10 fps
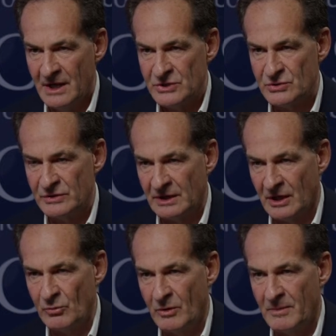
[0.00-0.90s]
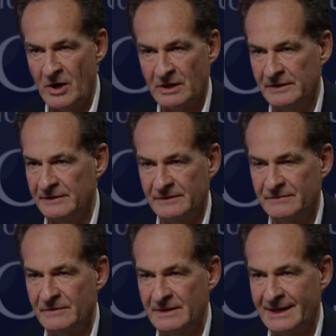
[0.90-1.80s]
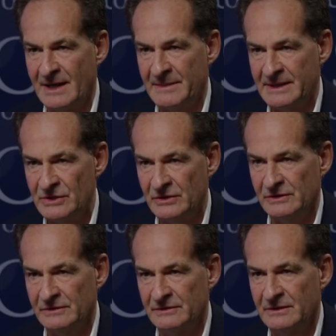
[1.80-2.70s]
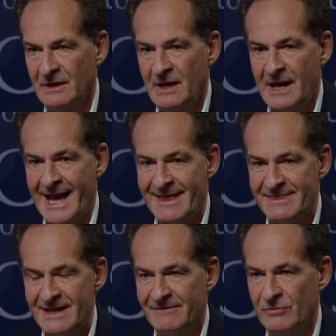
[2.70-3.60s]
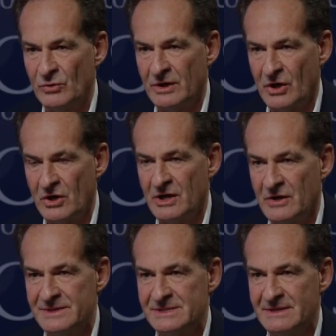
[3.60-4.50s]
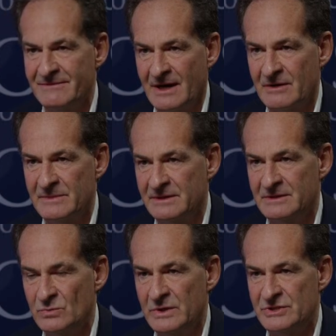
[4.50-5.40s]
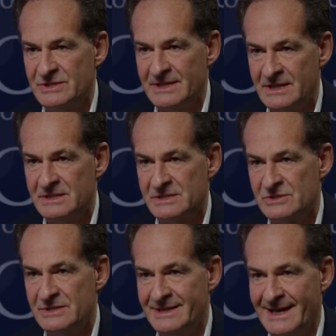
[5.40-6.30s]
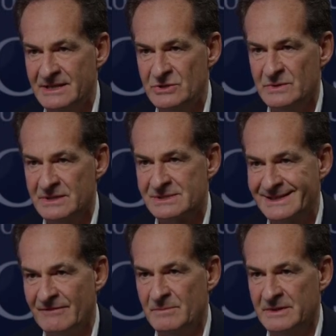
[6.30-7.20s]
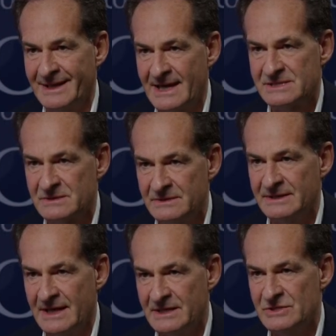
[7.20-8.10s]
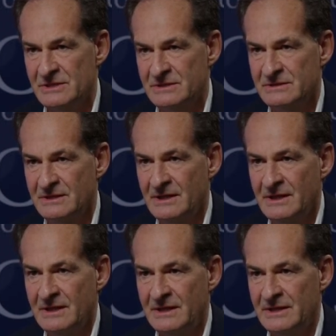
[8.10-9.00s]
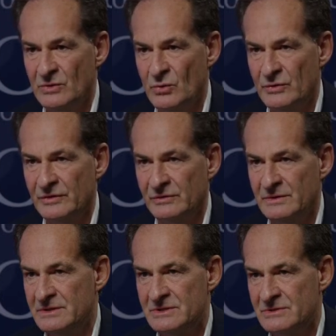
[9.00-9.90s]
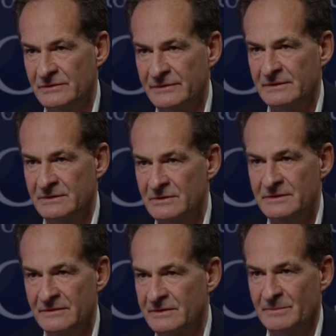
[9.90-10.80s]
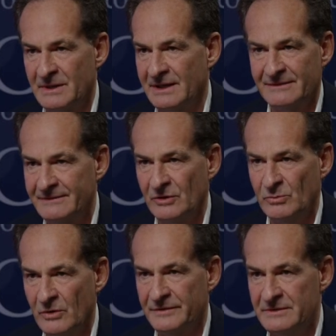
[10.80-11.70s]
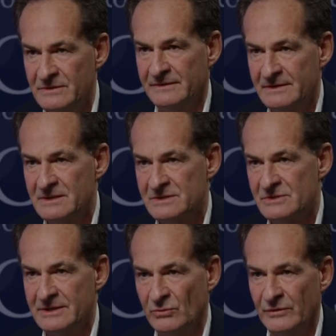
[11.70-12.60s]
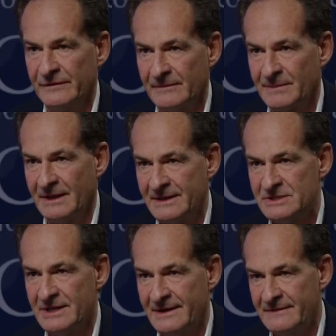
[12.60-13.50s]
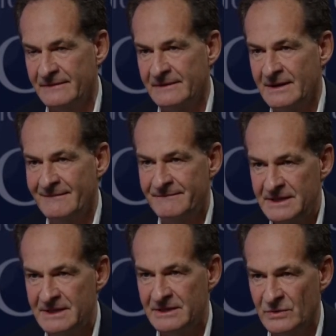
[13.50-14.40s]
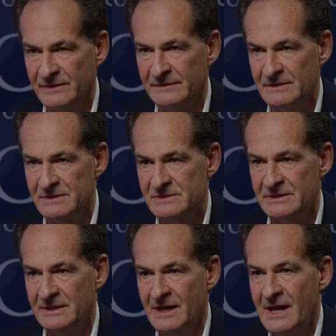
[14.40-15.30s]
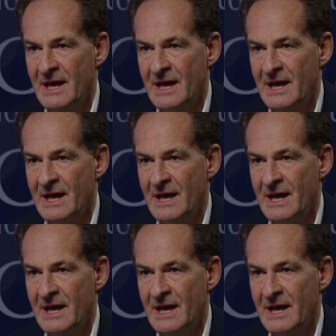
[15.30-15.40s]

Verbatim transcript: to the global markets for the coming years. And therefore, the Congo is an environment in which the industry and US government has to engage in in order to ensure security of supply of cobalt to US industry or the supply chains feeding US industry.